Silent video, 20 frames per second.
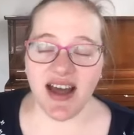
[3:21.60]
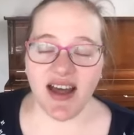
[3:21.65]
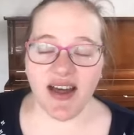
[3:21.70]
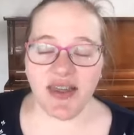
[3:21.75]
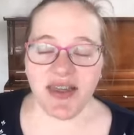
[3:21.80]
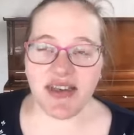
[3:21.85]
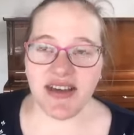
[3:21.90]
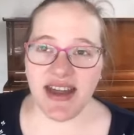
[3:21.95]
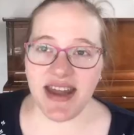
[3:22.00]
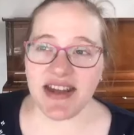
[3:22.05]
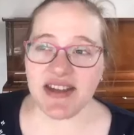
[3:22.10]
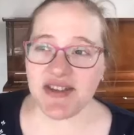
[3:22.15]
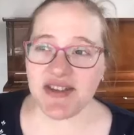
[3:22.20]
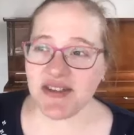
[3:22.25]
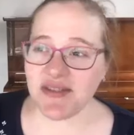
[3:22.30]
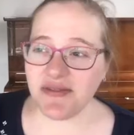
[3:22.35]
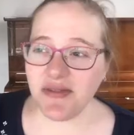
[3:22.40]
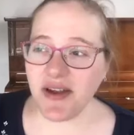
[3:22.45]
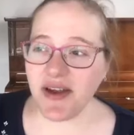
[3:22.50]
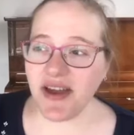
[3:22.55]
The nature
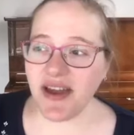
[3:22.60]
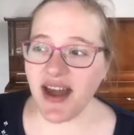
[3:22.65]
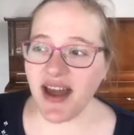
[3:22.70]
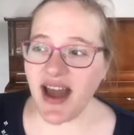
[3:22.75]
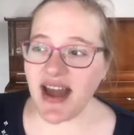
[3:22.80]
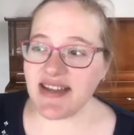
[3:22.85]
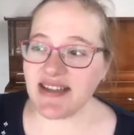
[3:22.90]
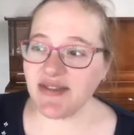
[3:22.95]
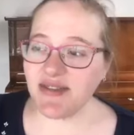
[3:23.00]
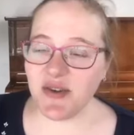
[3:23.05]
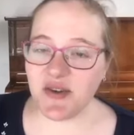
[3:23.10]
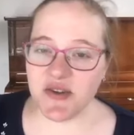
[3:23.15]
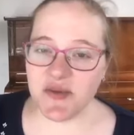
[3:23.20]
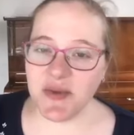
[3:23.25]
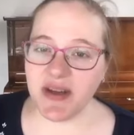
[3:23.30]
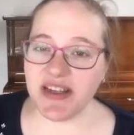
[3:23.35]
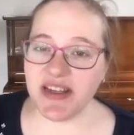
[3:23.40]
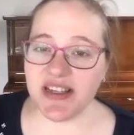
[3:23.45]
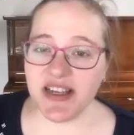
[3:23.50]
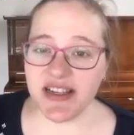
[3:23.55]
of work has of course
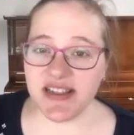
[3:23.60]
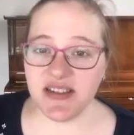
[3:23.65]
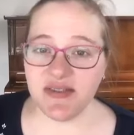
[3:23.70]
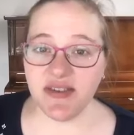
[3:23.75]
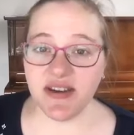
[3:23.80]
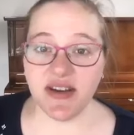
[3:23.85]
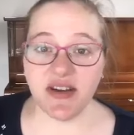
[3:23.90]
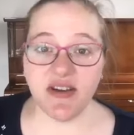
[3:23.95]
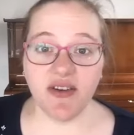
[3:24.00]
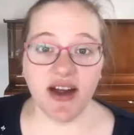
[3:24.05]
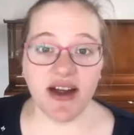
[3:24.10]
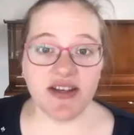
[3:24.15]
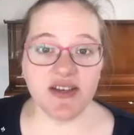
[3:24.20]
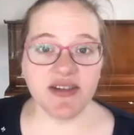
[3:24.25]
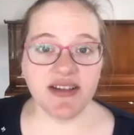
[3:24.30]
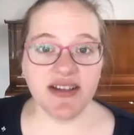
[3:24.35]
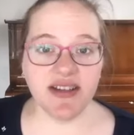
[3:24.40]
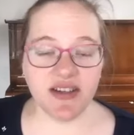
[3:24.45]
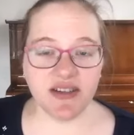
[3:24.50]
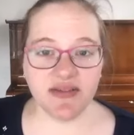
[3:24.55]
been changing very
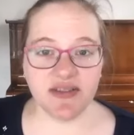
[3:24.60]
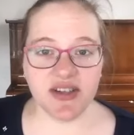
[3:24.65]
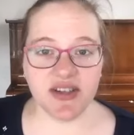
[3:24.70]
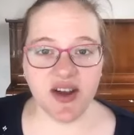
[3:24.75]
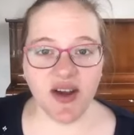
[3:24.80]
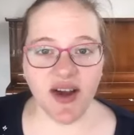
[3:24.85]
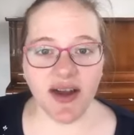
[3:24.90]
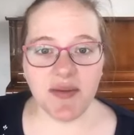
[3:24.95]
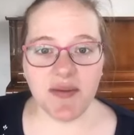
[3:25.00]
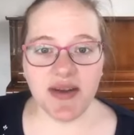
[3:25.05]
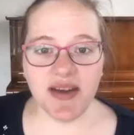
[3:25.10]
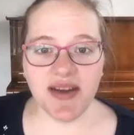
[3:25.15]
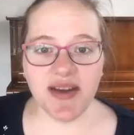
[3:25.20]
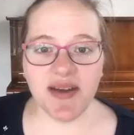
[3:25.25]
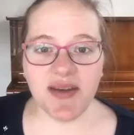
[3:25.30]
gradually over time,